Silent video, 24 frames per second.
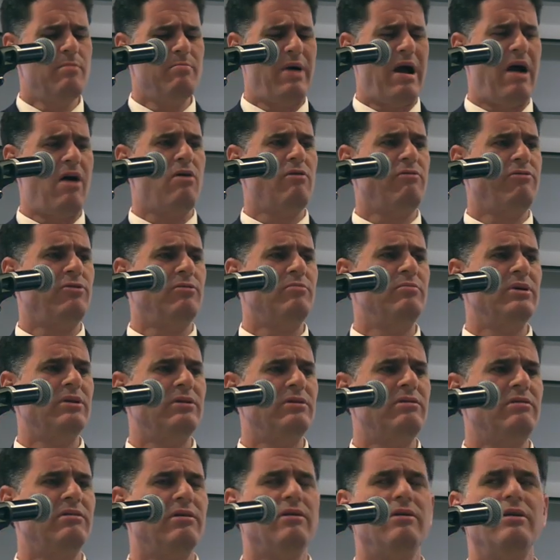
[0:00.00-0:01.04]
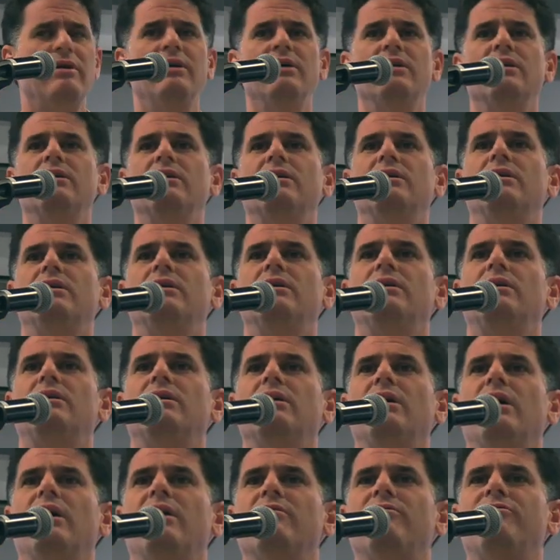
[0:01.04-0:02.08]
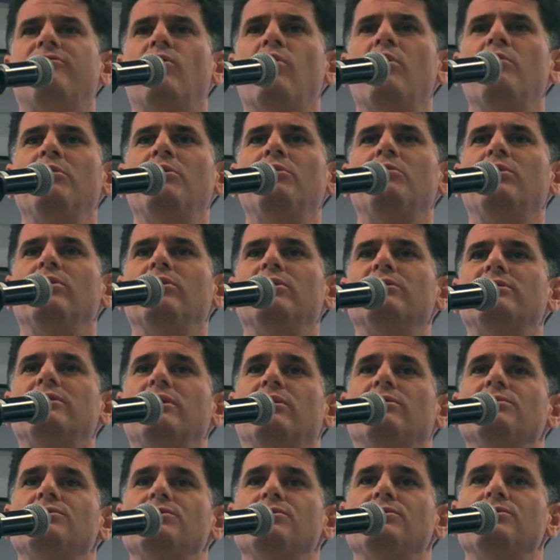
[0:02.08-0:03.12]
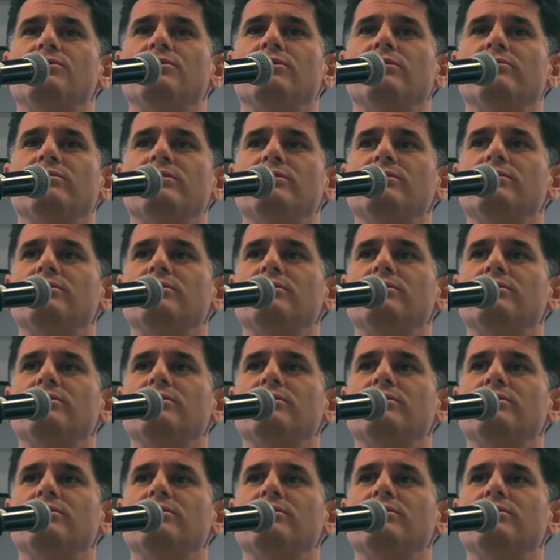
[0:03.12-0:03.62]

powerful military and a formidable intelligence service.